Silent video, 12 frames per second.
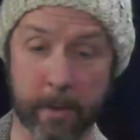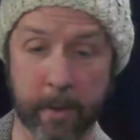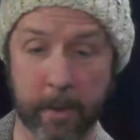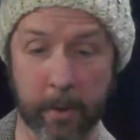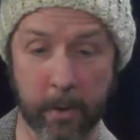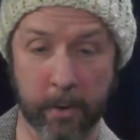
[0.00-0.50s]

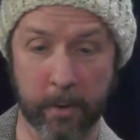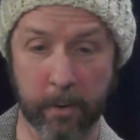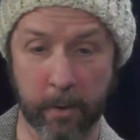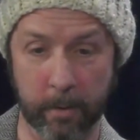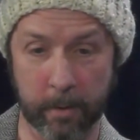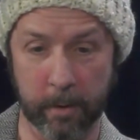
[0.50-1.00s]
I know you
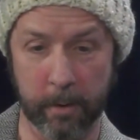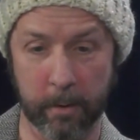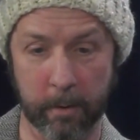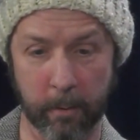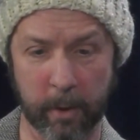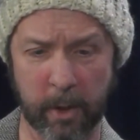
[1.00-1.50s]
don't.
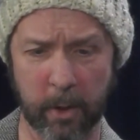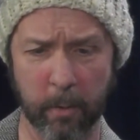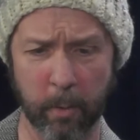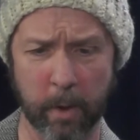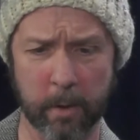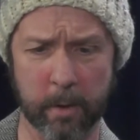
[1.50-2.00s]
You you're
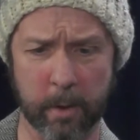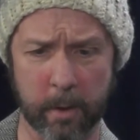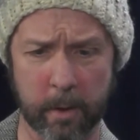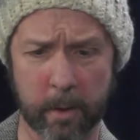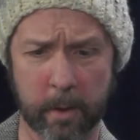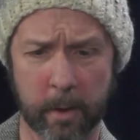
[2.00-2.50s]
one
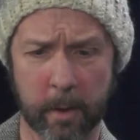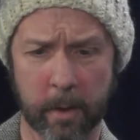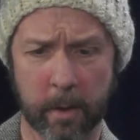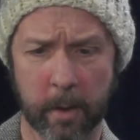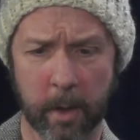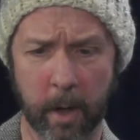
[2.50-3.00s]
to
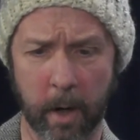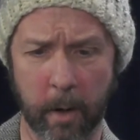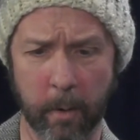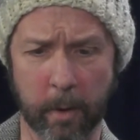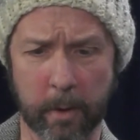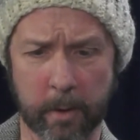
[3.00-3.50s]

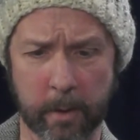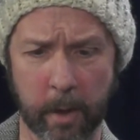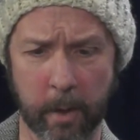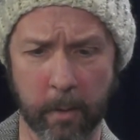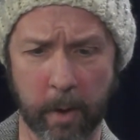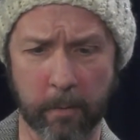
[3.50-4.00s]
always
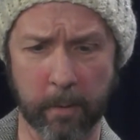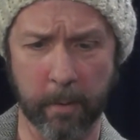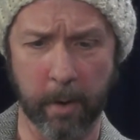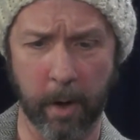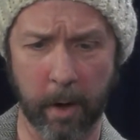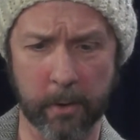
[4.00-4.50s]
stay away from
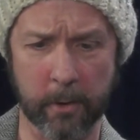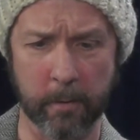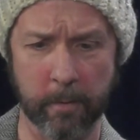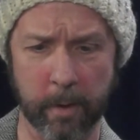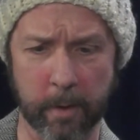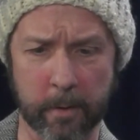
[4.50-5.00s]
controversy.
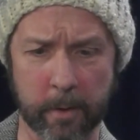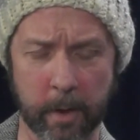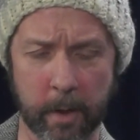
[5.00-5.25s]
I'm, so politi-